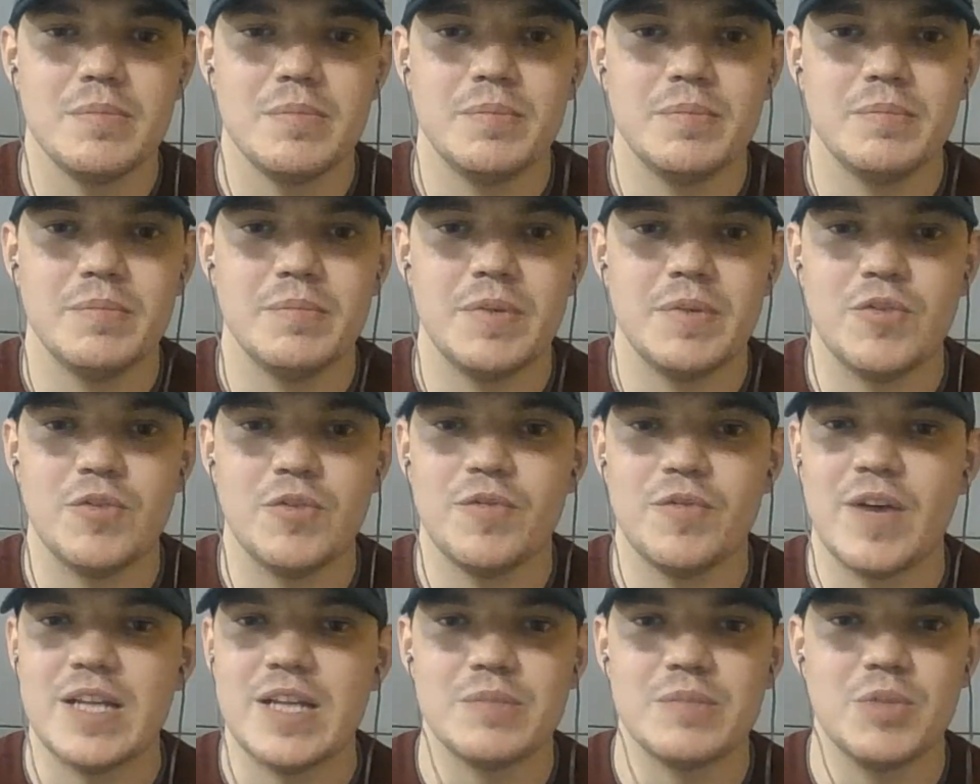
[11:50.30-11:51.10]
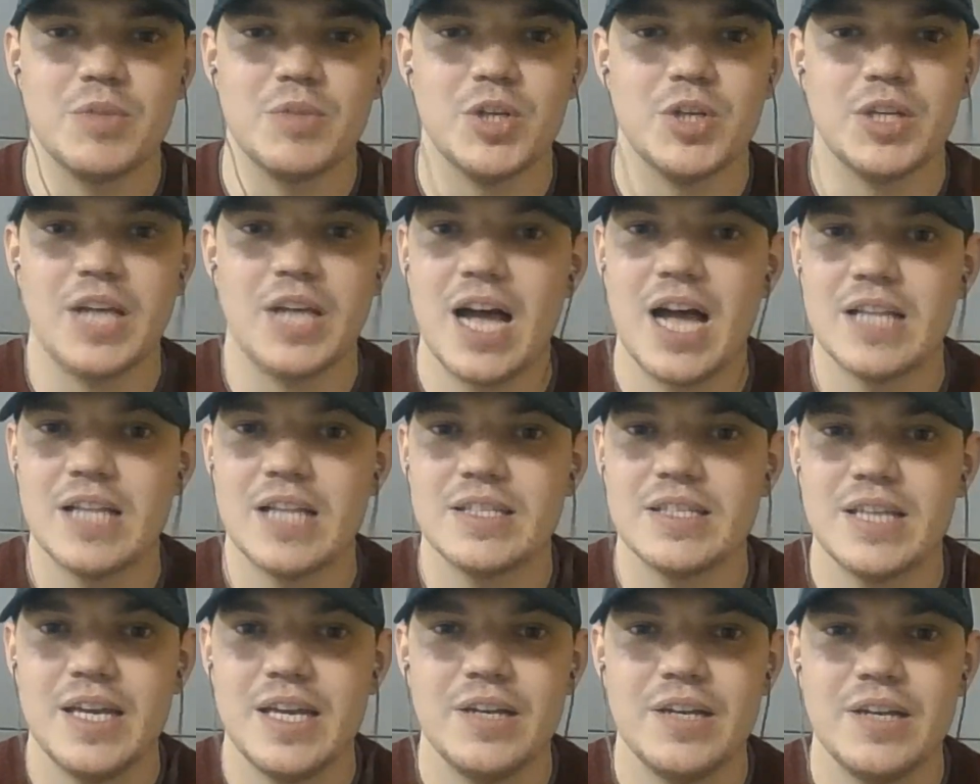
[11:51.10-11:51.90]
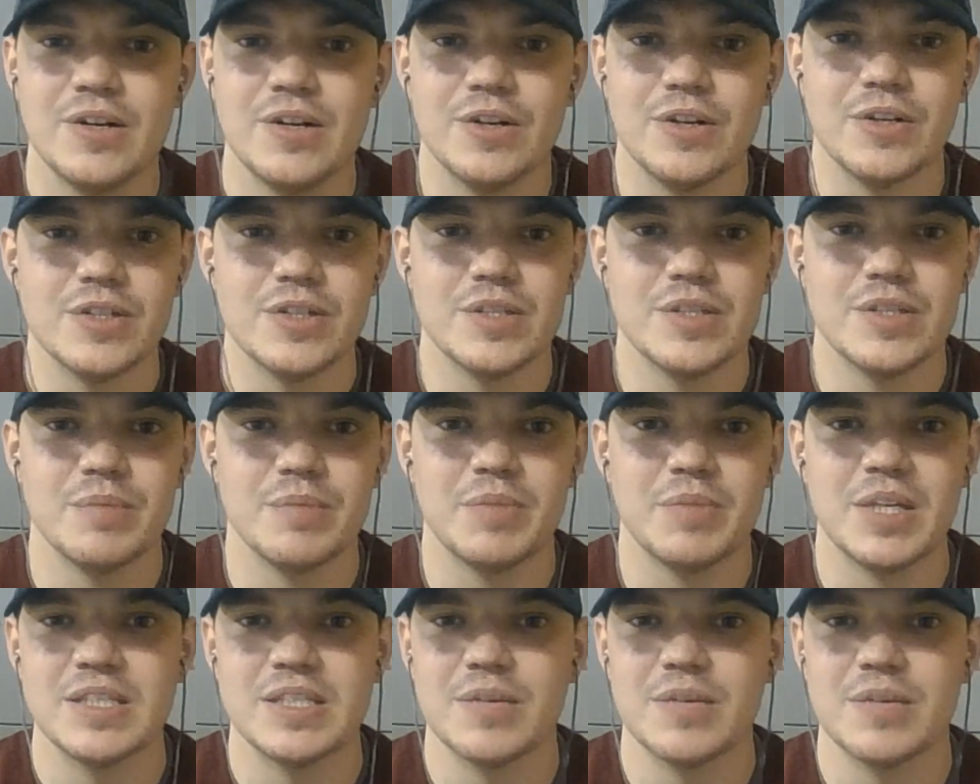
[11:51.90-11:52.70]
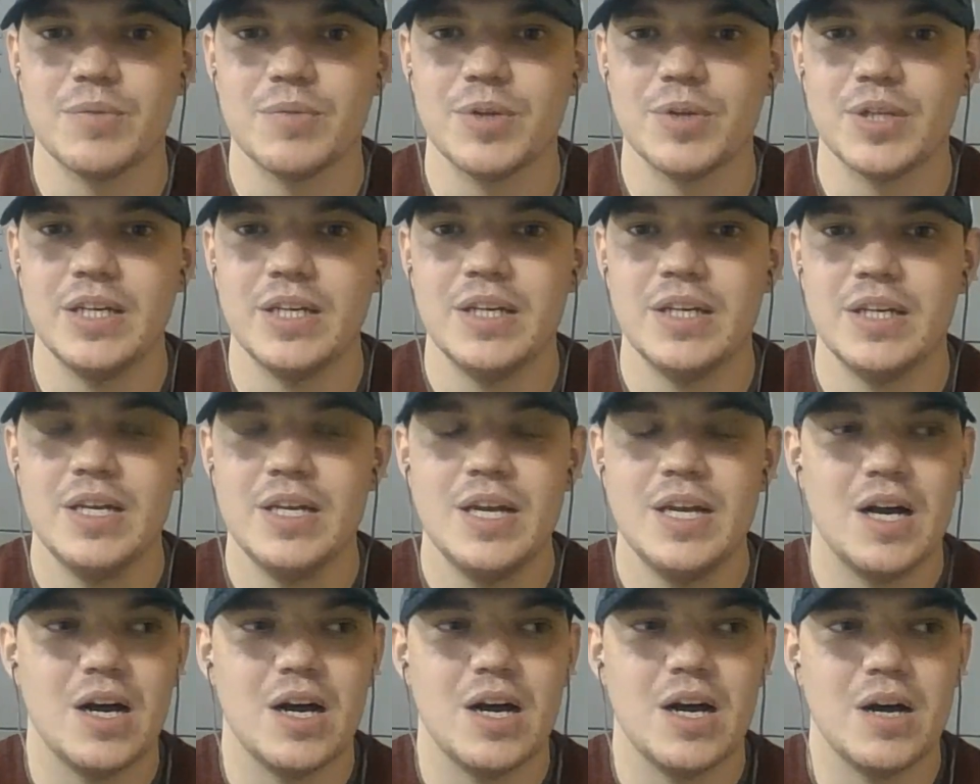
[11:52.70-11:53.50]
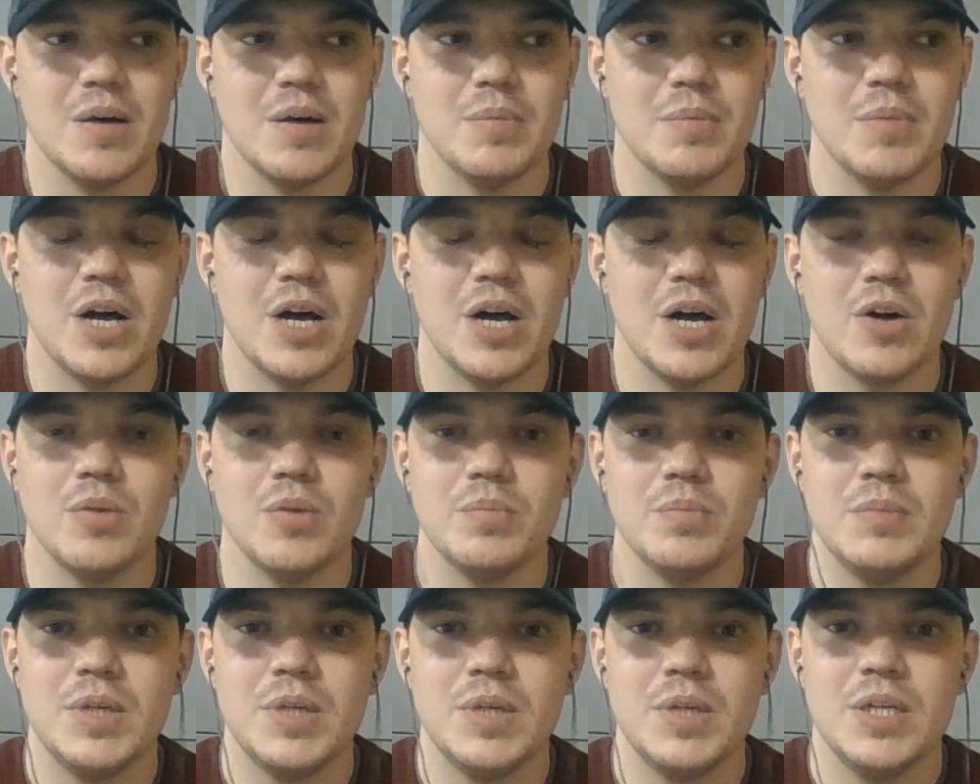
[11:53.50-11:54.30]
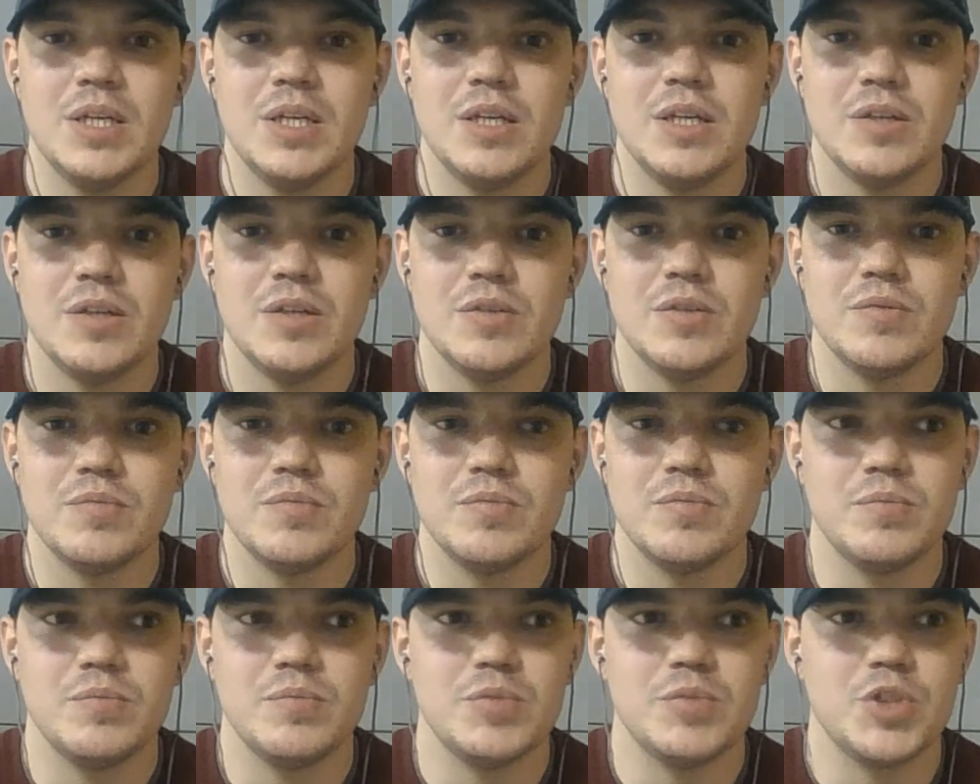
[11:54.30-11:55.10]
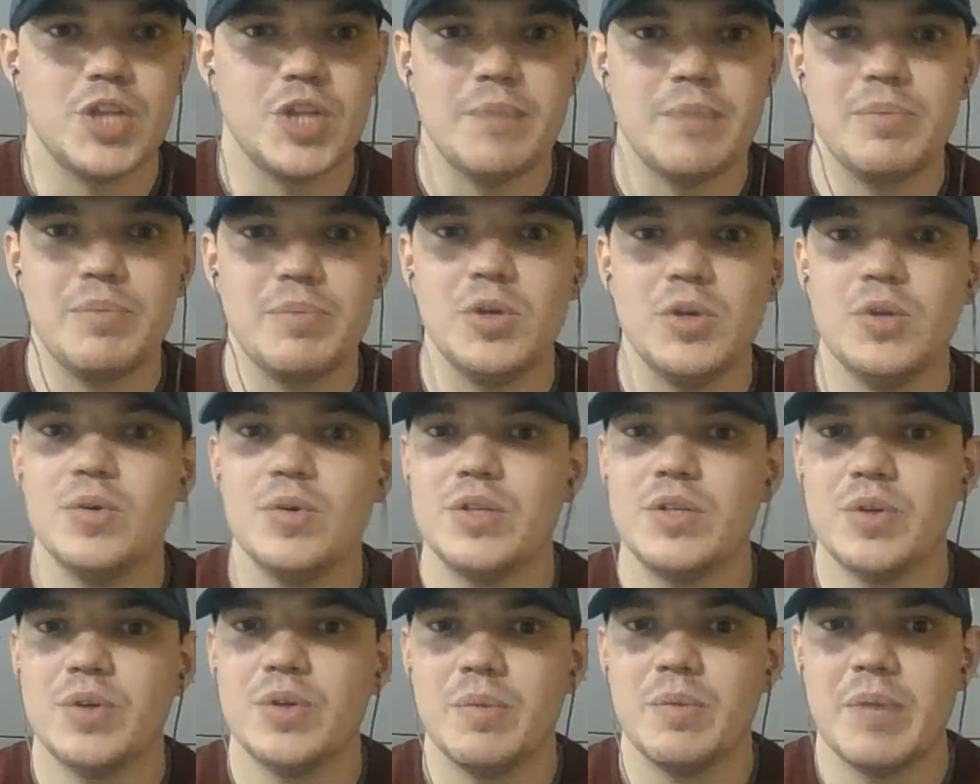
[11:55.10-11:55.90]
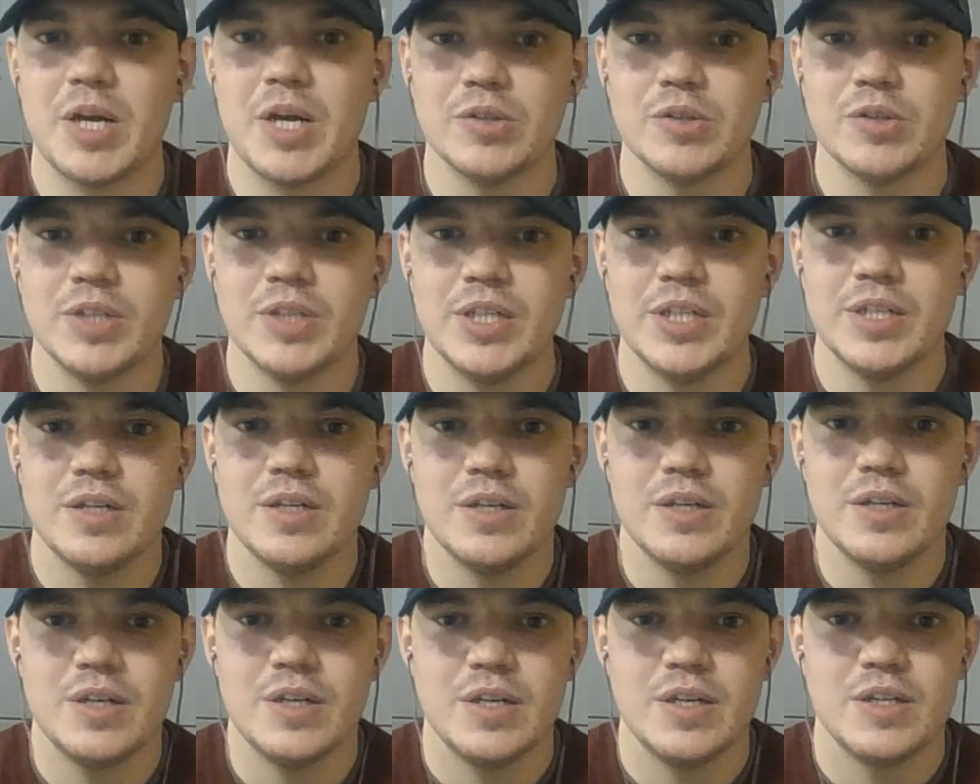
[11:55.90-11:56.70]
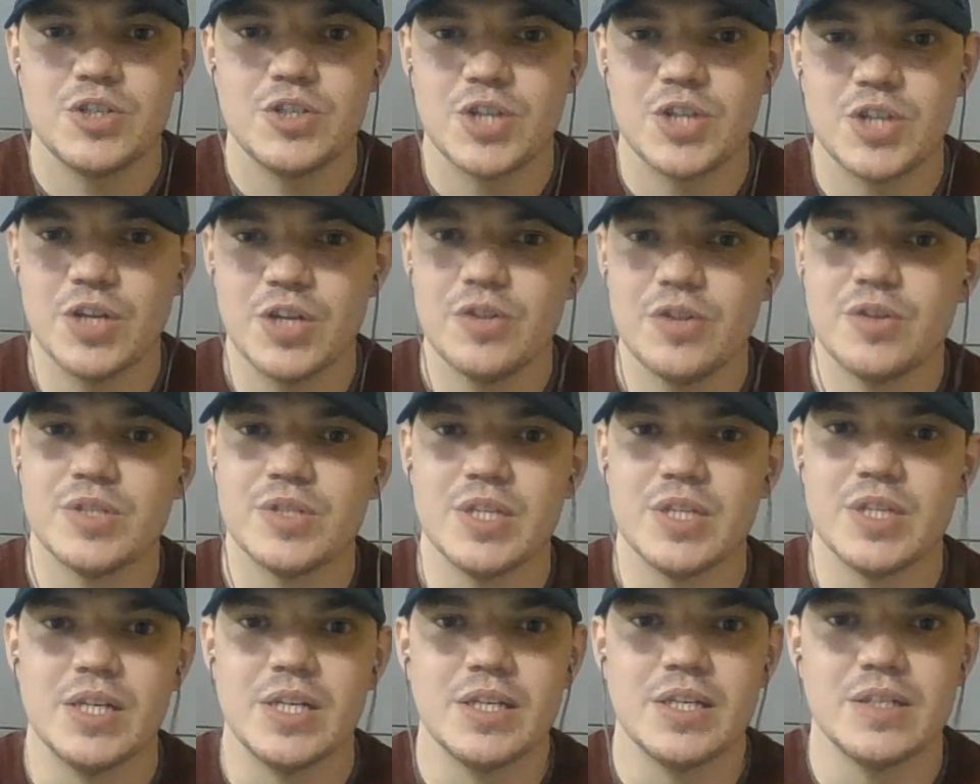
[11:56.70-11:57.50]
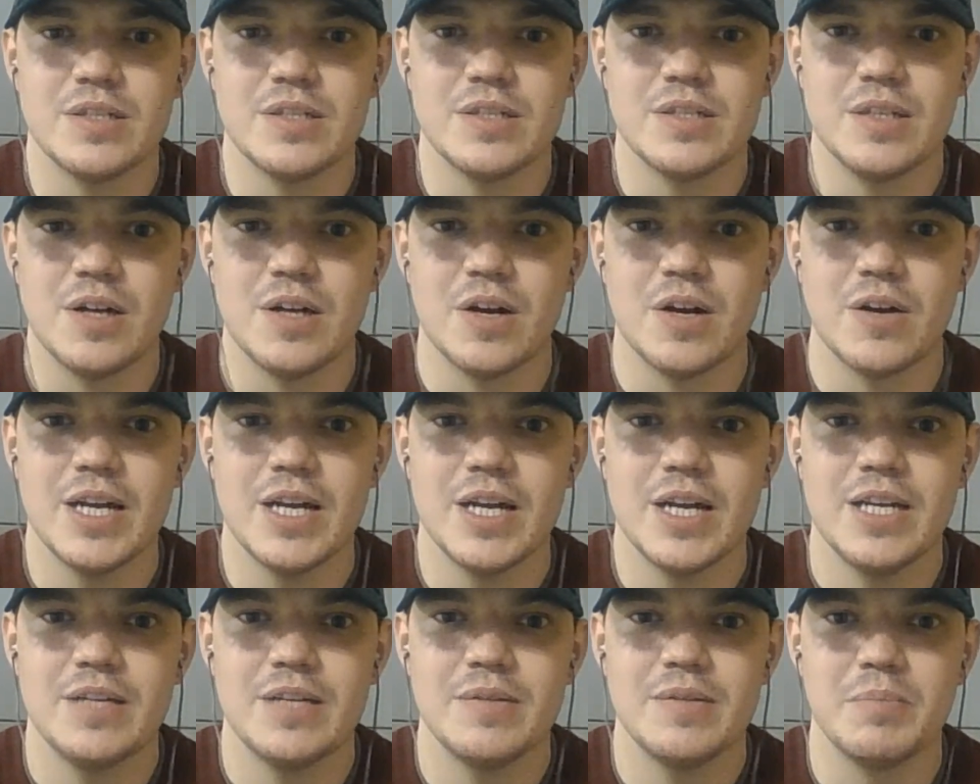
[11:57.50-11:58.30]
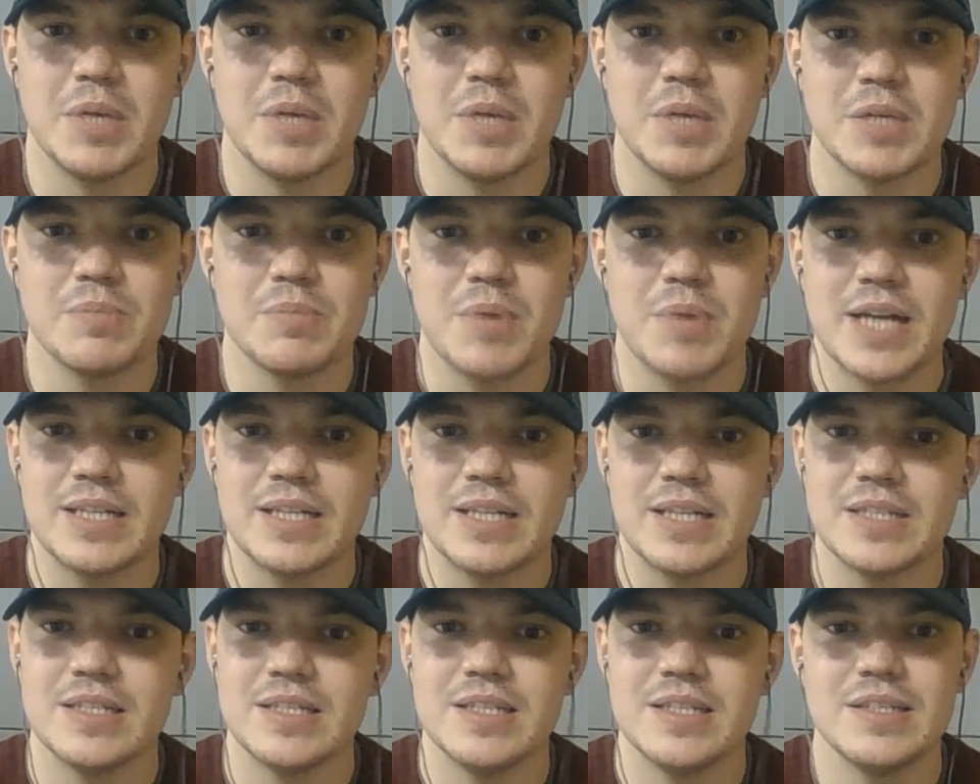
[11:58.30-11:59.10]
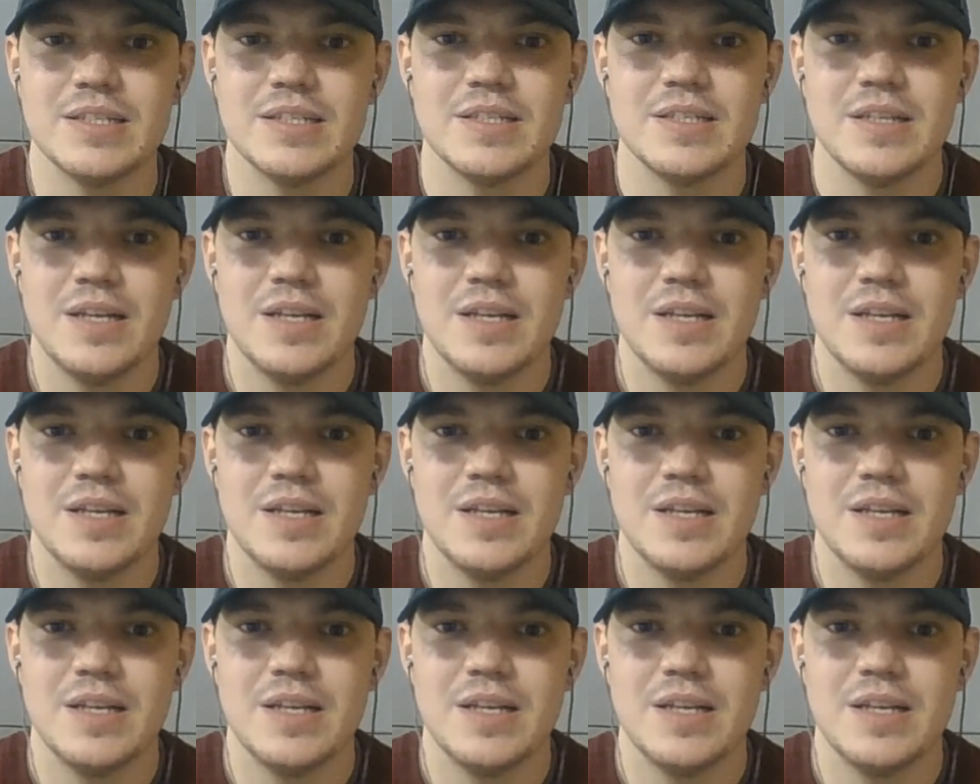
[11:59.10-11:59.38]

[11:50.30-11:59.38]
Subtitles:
if you find some good content or some things that really help shape you into a better leader, share those things. All right. Best practices